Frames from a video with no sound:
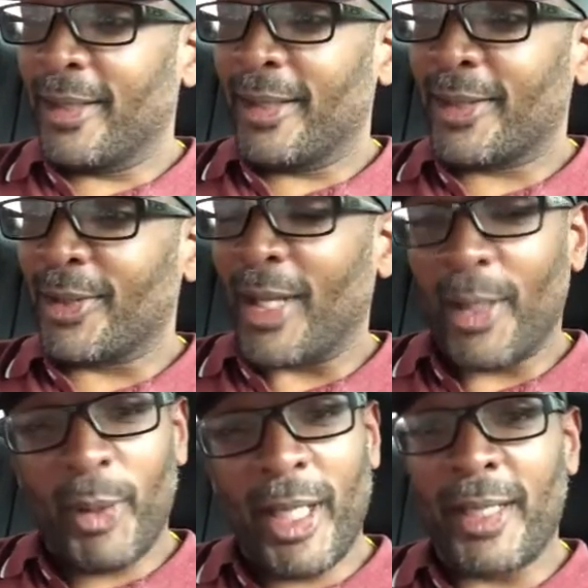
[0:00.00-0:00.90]
So like,
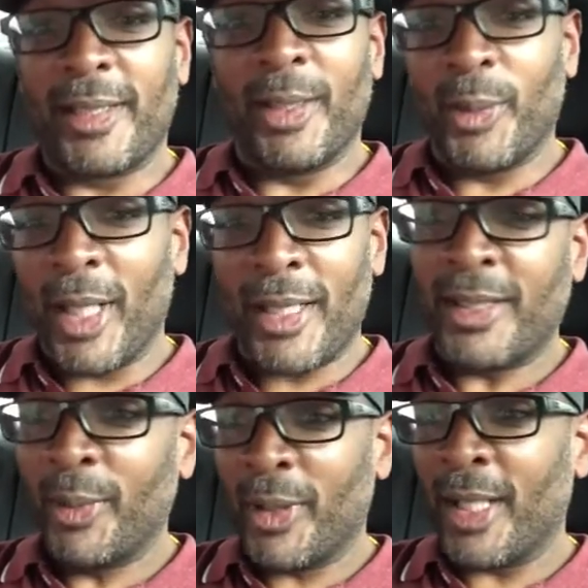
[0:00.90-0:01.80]
we gotta see
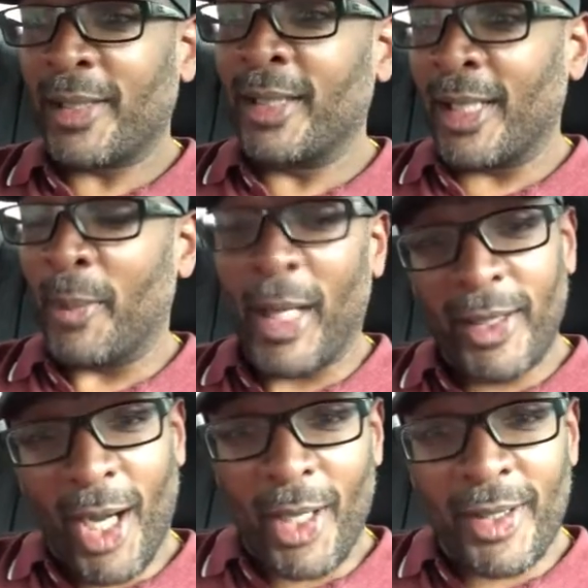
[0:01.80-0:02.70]
it. And my
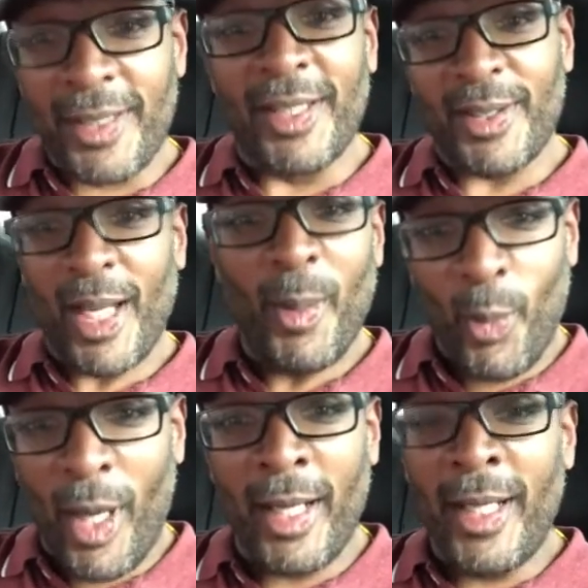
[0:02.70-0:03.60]
daughter is the same
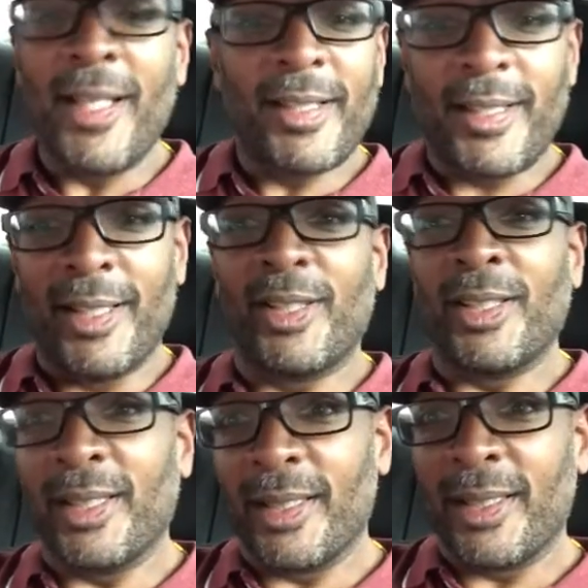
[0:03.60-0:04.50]
way. She's
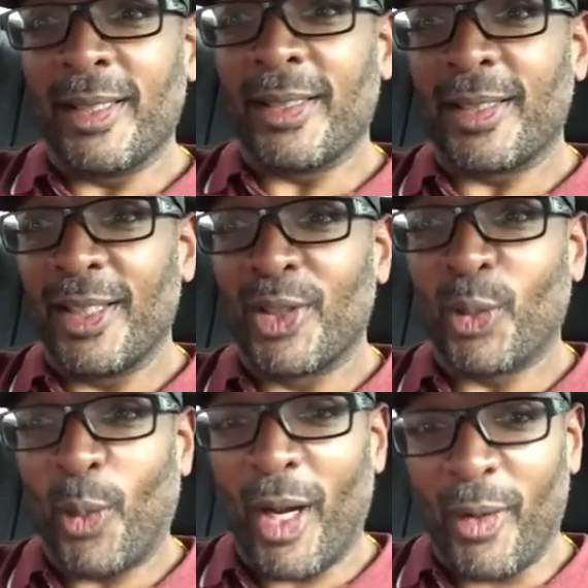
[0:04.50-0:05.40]

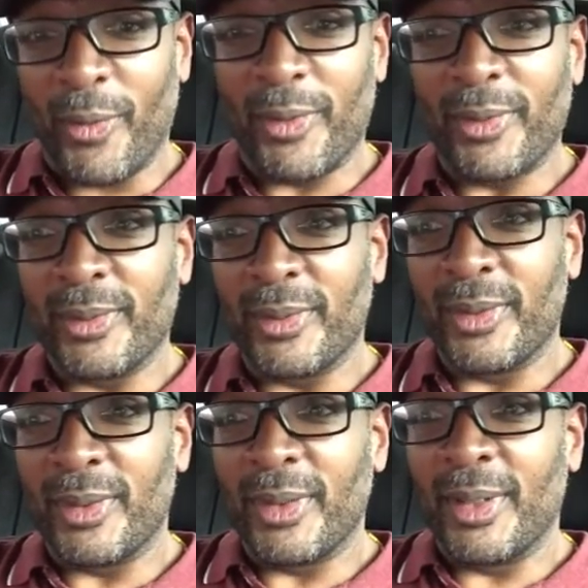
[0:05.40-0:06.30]
12.
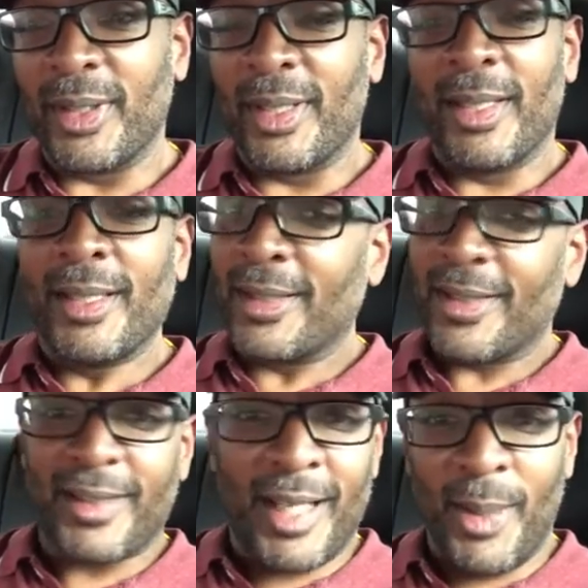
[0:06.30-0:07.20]

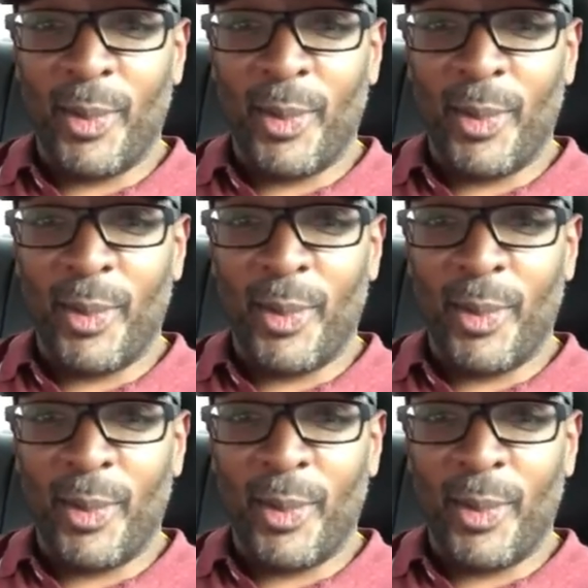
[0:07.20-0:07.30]
Same